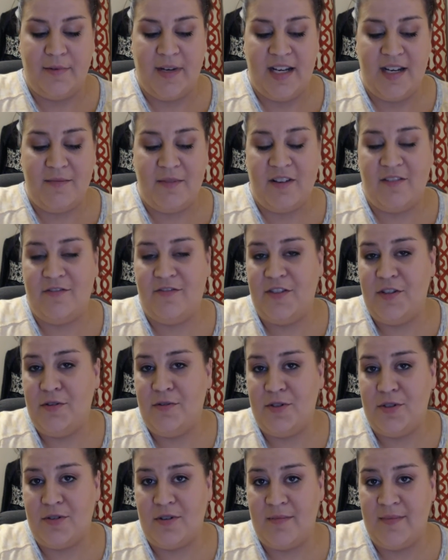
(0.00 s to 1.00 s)
Waited my
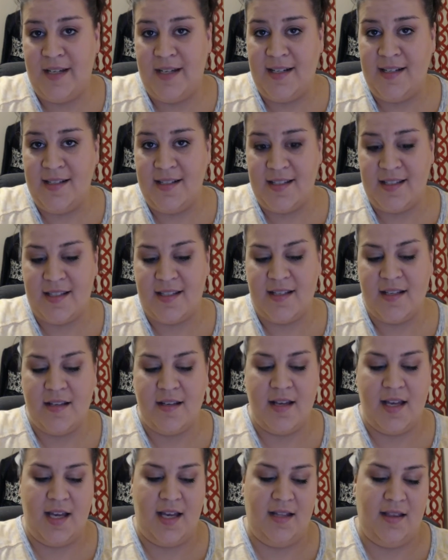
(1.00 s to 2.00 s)
few short minutes,
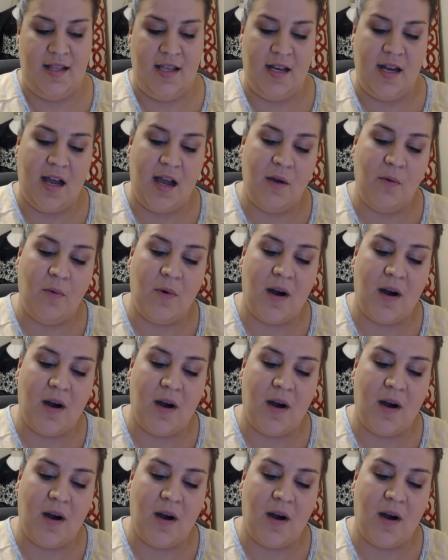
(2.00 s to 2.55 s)
and then I